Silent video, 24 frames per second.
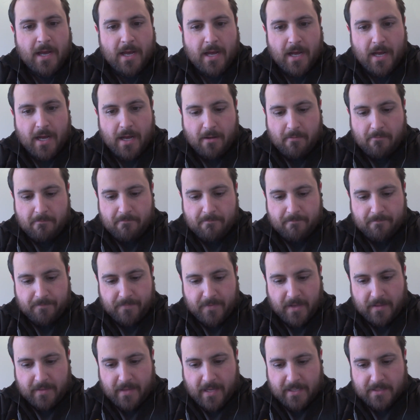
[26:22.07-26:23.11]

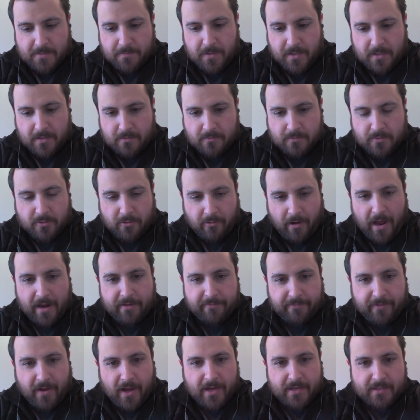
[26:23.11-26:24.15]
And that's been
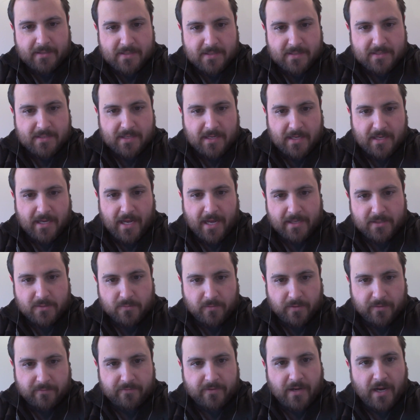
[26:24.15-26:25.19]
gratifying to see as
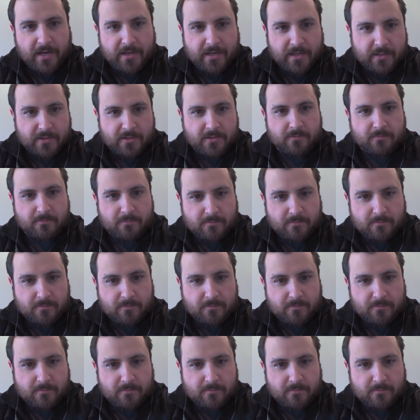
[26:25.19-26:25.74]
we've kind of,